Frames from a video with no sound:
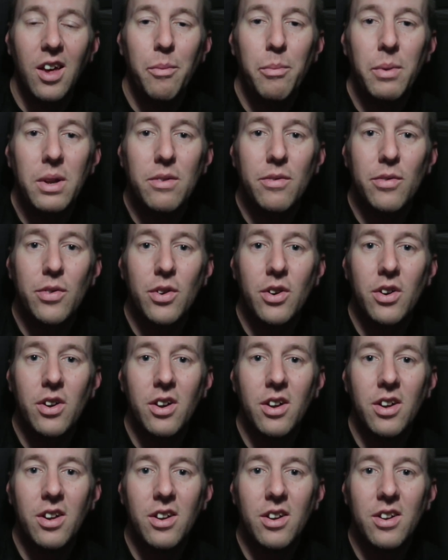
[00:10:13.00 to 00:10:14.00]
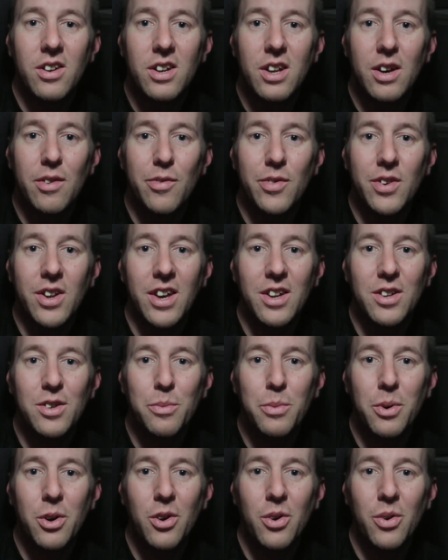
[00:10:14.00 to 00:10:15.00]
I'm in for a tough day
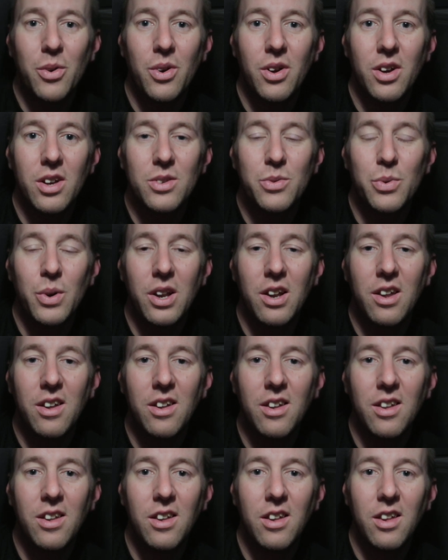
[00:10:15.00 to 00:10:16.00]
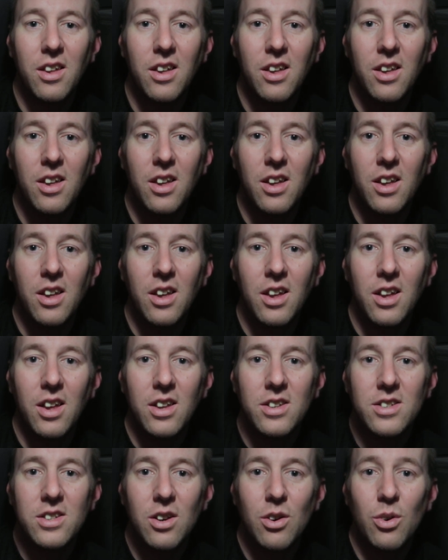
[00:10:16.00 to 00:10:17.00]
tomorrow as well.
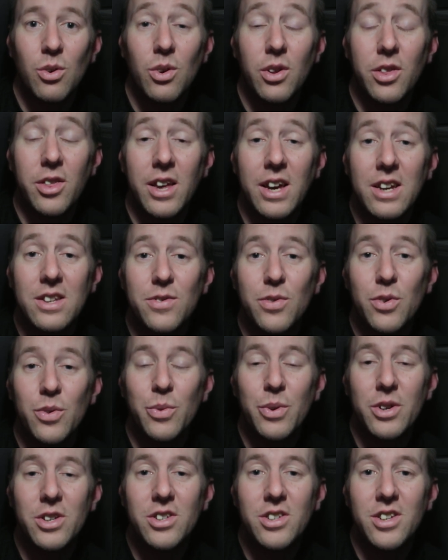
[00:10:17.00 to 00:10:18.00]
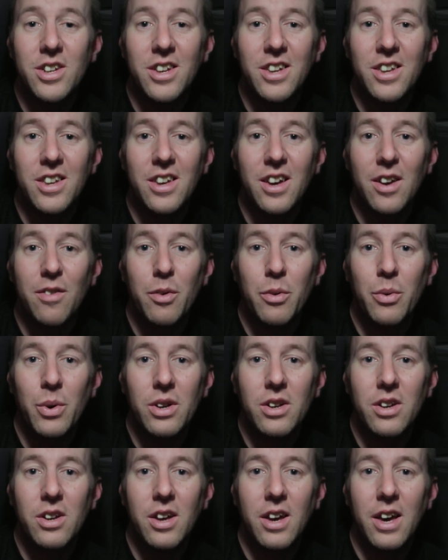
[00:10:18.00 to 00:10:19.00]
So thanks for watching,
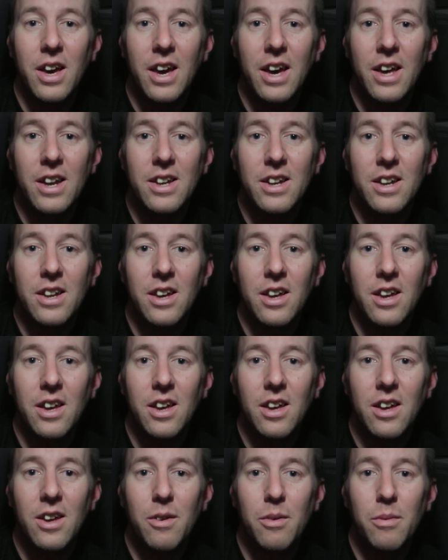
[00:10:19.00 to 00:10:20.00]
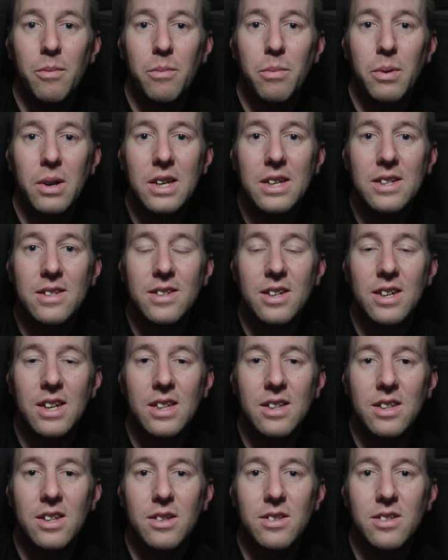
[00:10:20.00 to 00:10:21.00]
everyone, and please
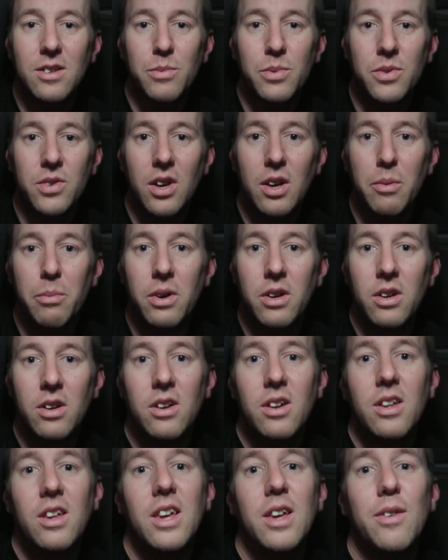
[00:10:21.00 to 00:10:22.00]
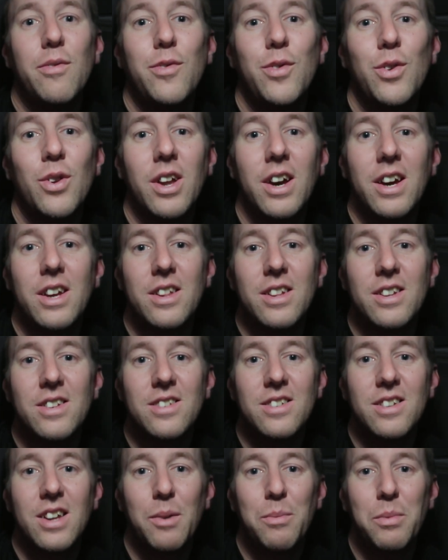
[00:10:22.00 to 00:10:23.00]
hit that subscribe button if you like
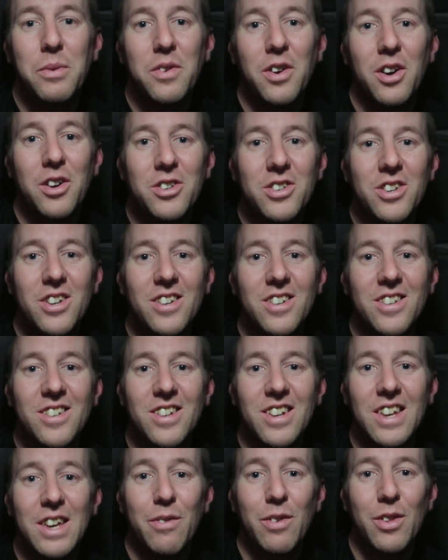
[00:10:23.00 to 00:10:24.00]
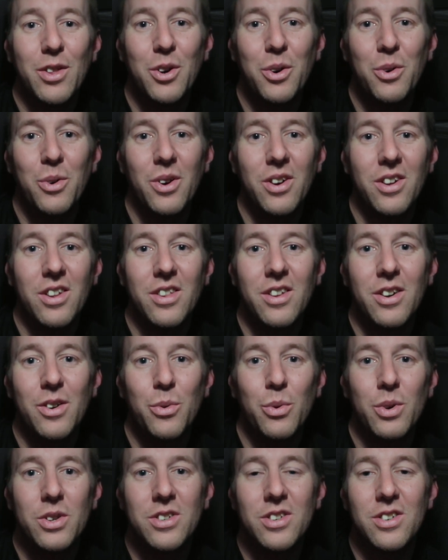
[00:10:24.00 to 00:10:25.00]
this type of content, even though
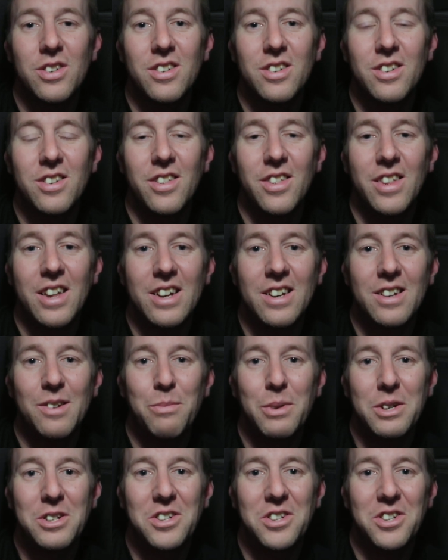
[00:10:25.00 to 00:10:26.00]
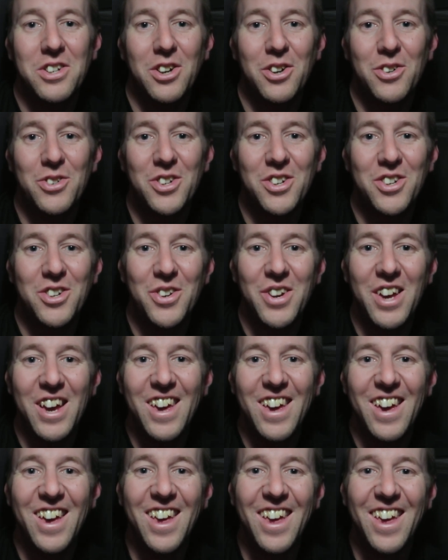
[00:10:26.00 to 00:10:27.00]
there wasn't that much content
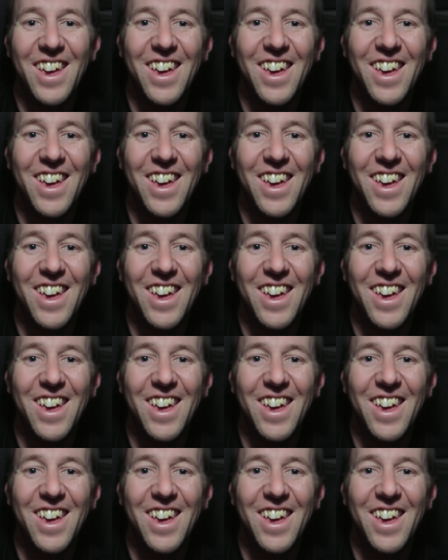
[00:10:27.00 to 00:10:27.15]
today.